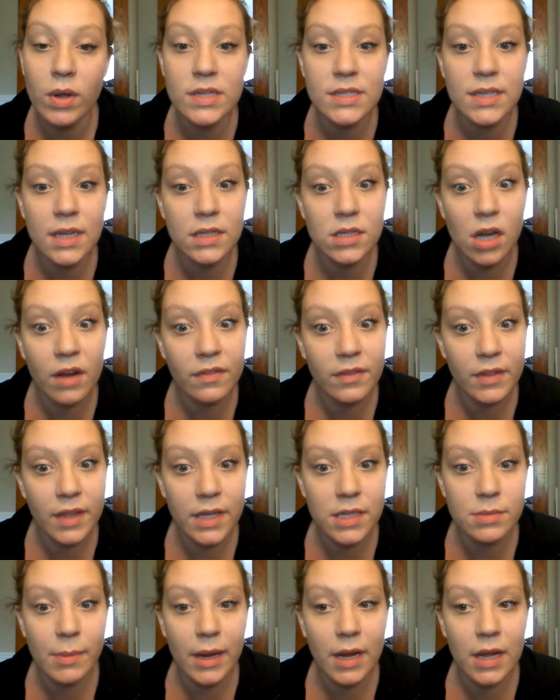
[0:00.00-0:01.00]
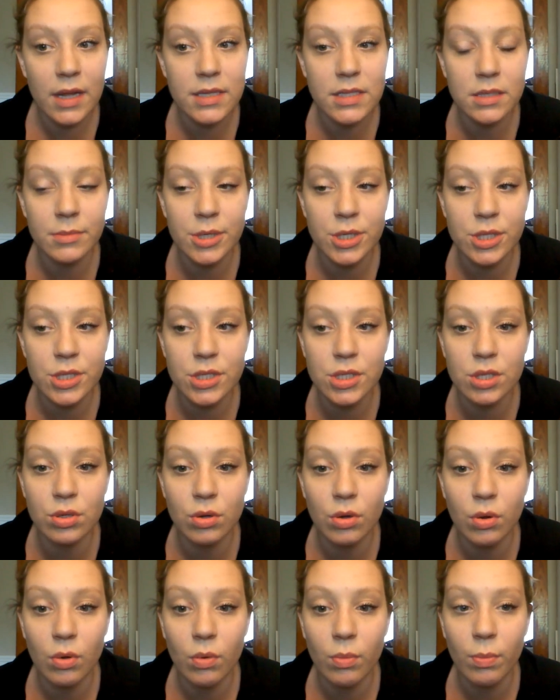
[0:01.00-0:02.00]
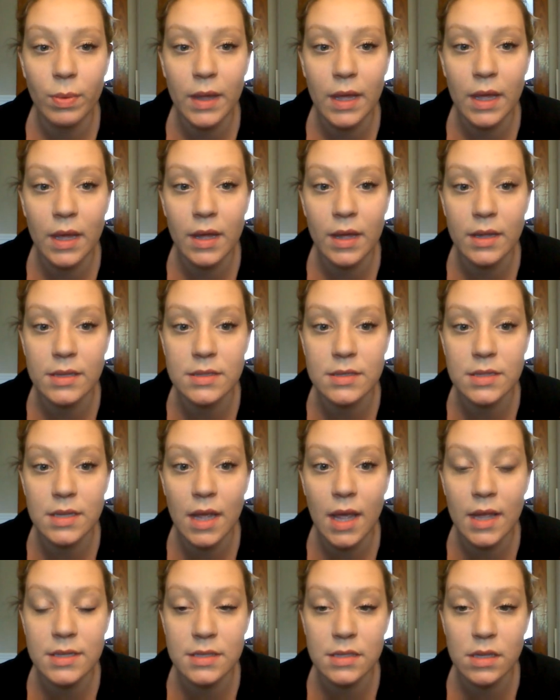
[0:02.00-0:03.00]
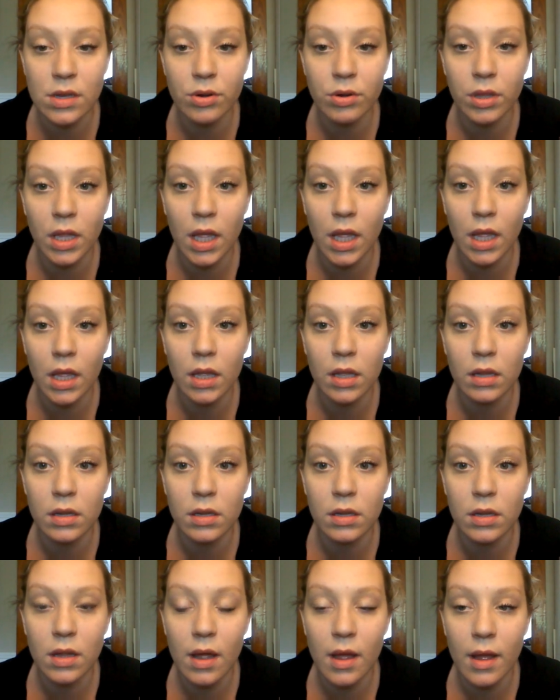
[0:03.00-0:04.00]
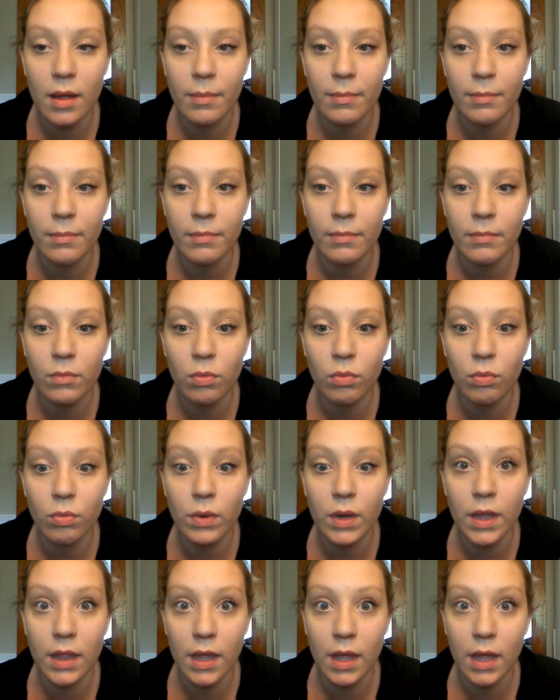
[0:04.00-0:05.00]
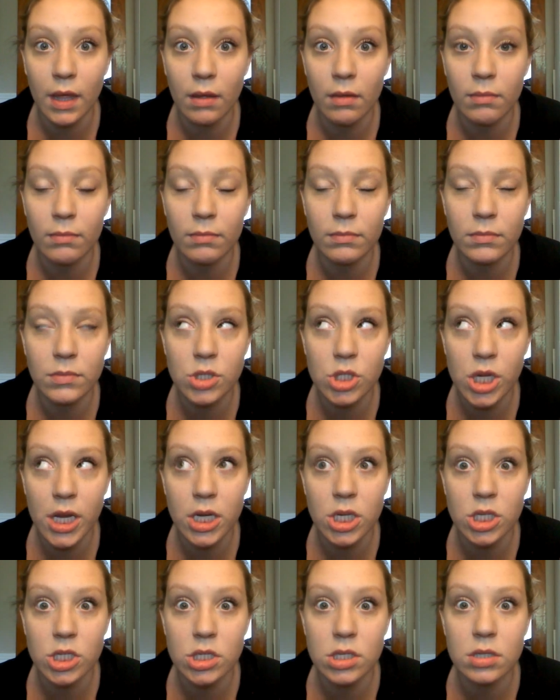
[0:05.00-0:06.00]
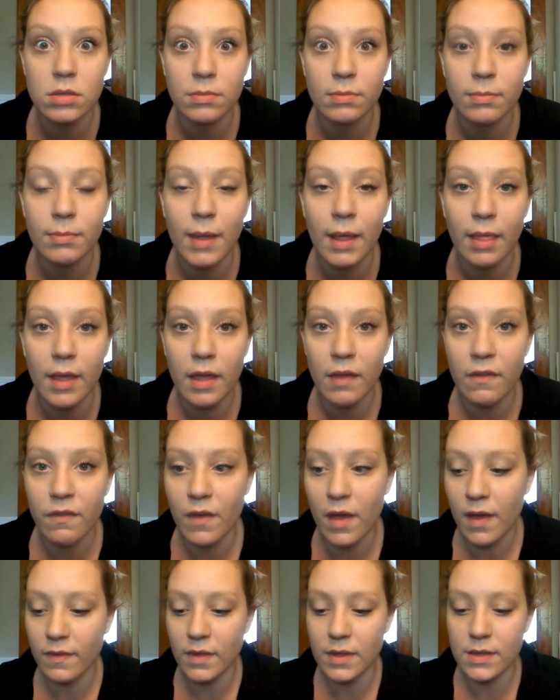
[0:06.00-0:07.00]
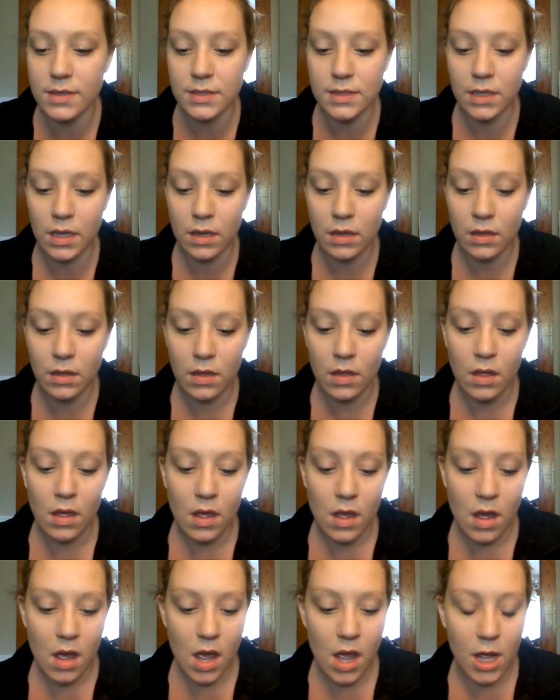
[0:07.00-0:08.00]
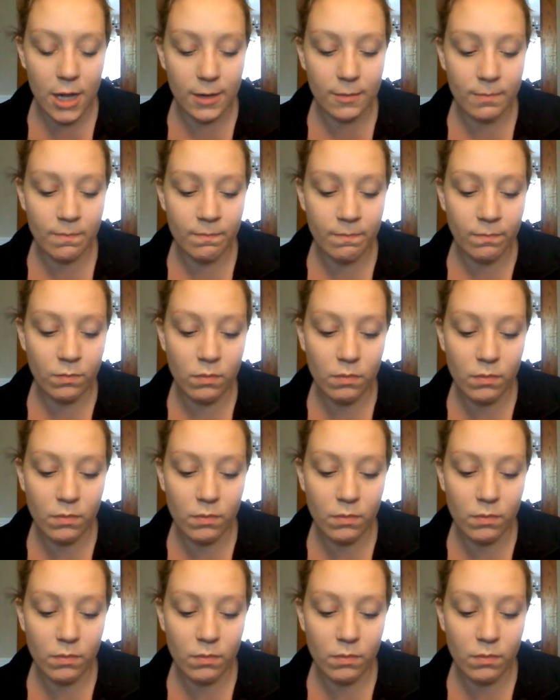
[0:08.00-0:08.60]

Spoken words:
always like to offer that to my customers too, because it has literally really changed my life, obviously. I'm